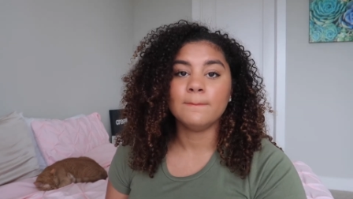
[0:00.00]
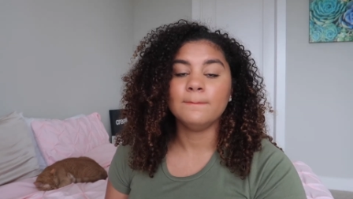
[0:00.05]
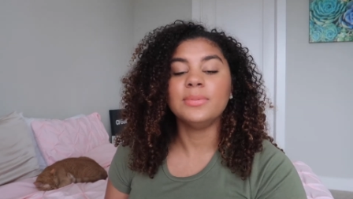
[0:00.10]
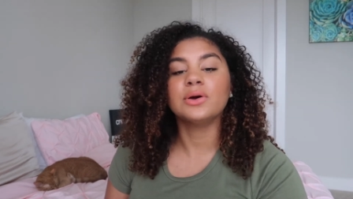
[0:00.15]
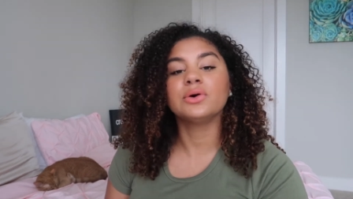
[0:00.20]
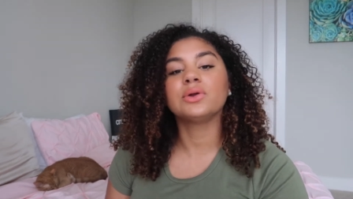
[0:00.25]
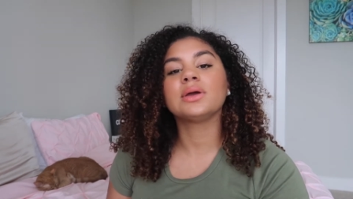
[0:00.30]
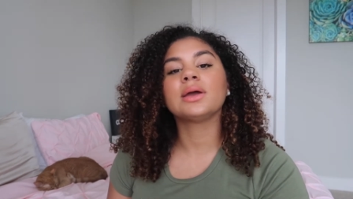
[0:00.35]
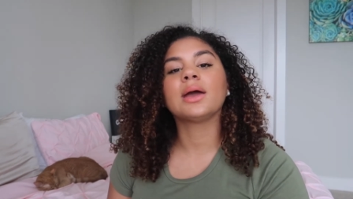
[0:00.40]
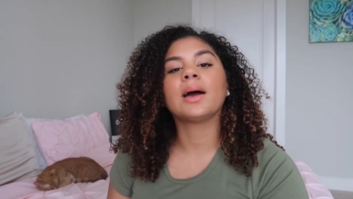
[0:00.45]

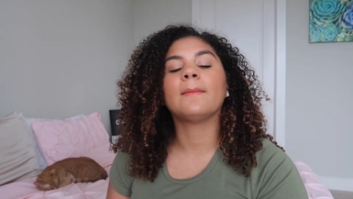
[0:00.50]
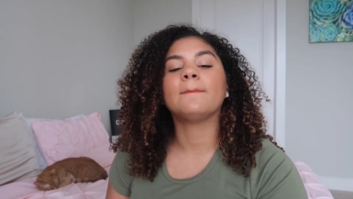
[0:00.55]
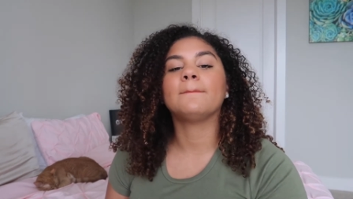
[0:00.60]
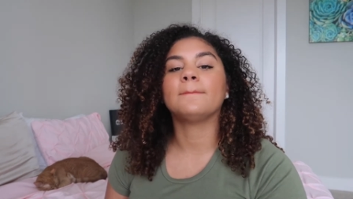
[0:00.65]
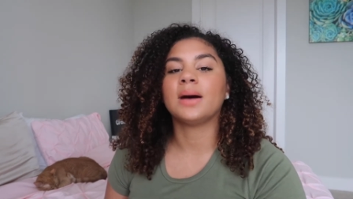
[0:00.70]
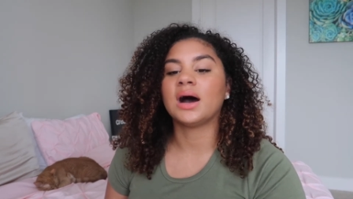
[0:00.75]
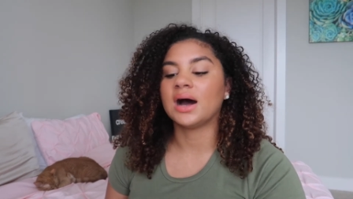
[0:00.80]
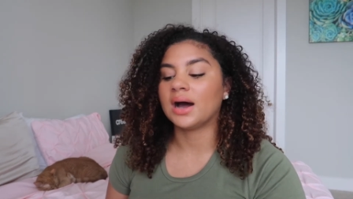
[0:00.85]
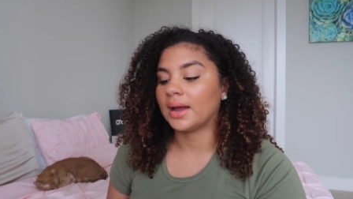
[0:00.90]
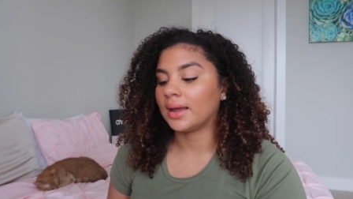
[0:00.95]
building up
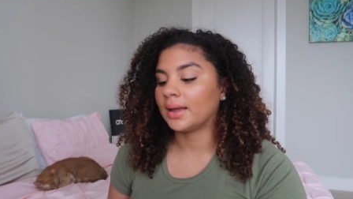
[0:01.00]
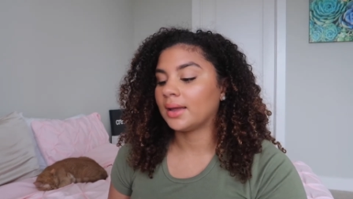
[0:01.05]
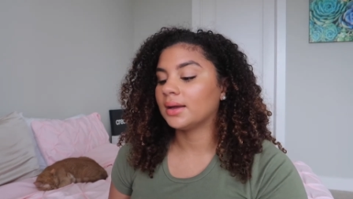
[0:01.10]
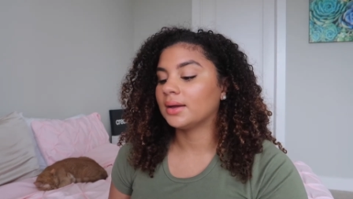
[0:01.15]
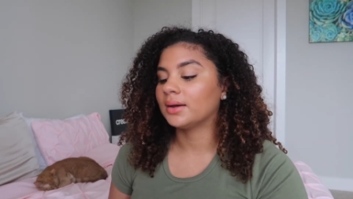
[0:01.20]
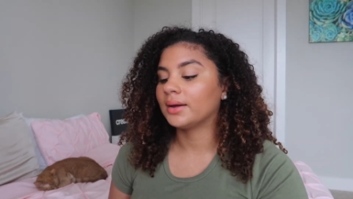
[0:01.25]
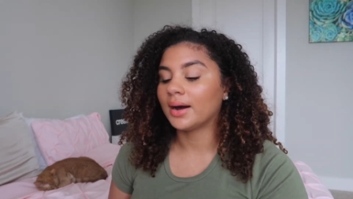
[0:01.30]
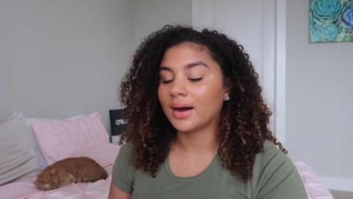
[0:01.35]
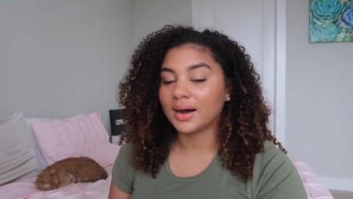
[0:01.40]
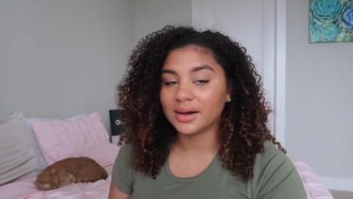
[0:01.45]
my
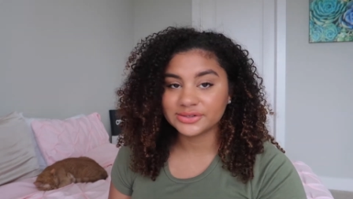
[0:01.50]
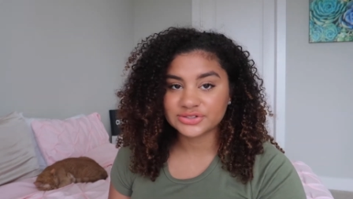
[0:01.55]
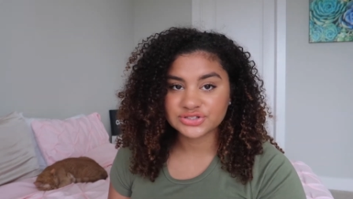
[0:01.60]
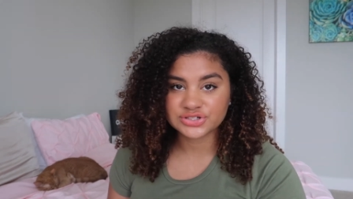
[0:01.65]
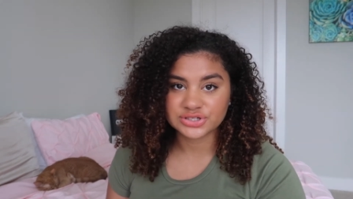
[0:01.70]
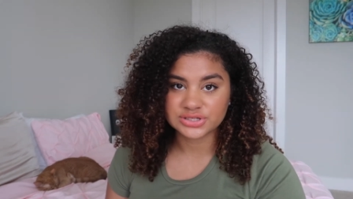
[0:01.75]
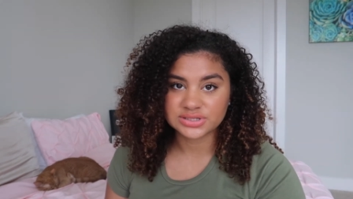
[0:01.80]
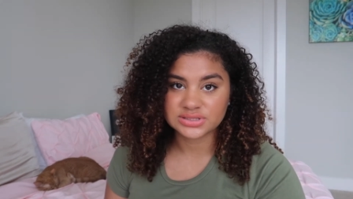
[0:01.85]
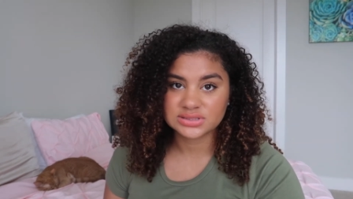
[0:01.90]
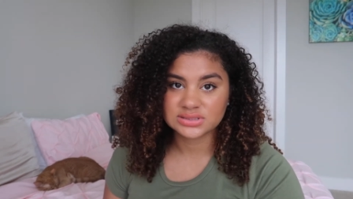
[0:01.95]

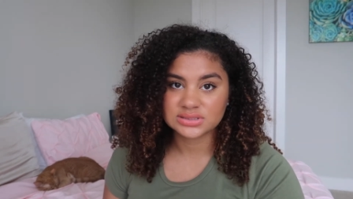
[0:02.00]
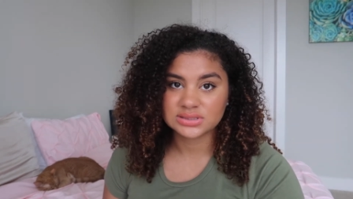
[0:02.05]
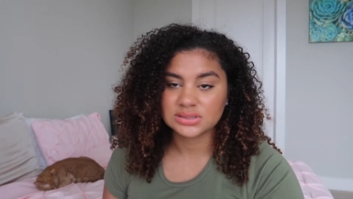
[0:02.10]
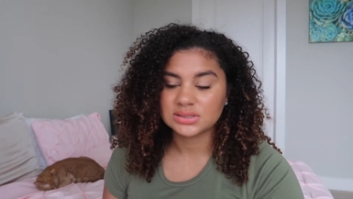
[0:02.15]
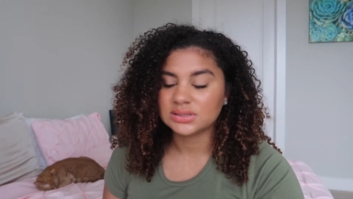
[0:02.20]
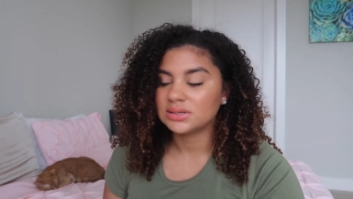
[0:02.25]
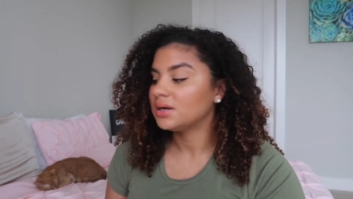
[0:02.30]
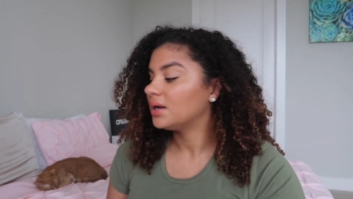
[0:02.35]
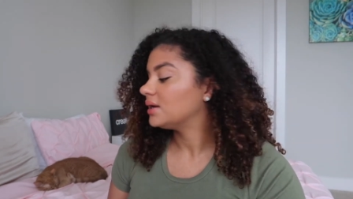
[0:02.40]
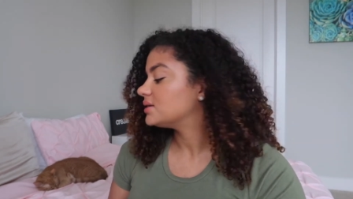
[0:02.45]
conscience.
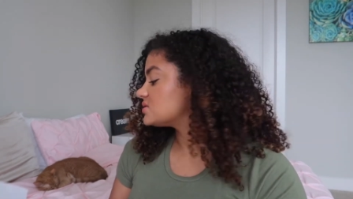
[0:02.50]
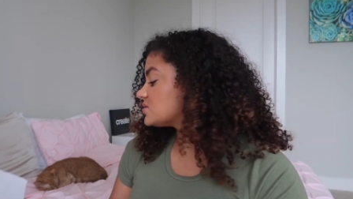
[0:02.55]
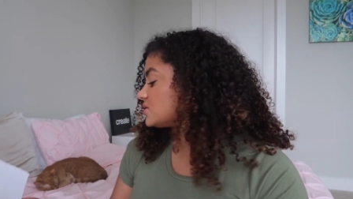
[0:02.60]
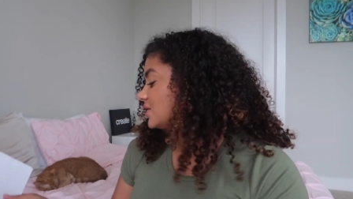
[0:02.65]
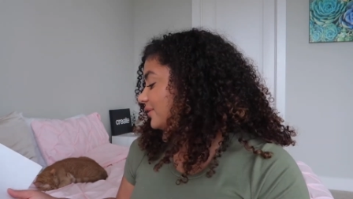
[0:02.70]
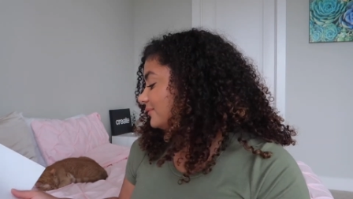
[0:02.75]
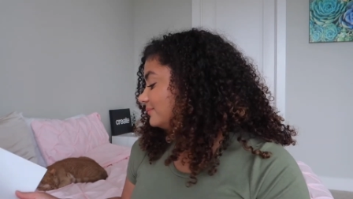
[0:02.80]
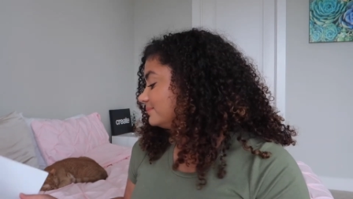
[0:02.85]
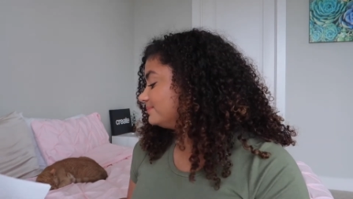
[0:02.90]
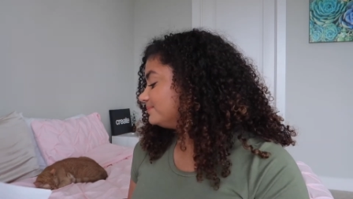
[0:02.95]
So